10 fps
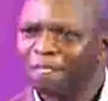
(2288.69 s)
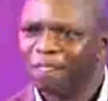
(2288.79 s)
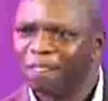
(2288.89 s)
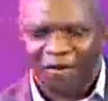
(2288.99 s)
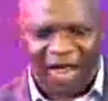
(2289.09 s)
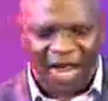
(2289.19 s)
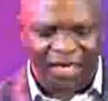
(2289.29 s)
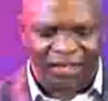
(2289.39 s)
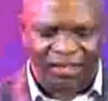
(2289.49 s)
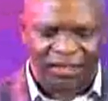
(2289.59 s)
All right.
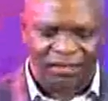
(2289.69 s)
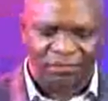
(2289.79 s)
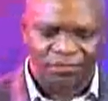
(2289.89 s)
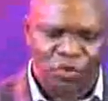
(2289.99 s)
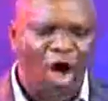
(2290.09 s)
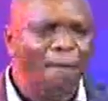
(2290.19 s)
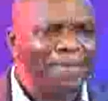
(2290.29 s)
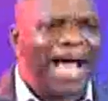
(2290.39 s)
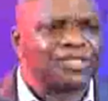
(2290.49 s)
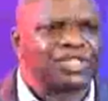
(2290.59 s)
Don't be
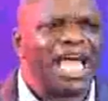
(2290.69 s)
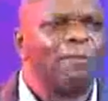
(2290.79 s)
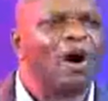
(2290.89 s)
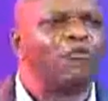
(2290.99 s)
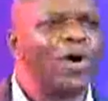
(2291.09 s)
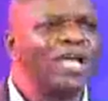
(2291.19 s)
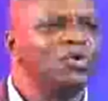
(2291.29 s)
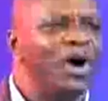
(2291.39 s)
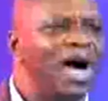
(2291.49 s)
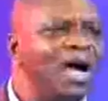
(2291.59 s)
ashamed of where you
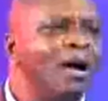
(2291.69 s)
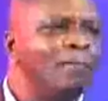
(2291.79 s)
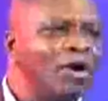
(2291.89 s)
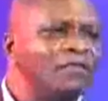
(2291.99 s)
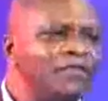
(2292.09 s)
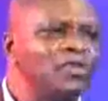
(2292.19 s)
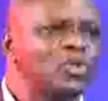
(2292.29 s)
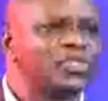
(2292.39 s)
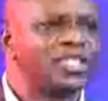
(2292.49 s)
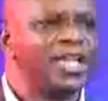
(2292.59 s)
are, but refuse to
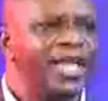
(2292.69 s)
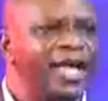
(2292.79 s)
stay there.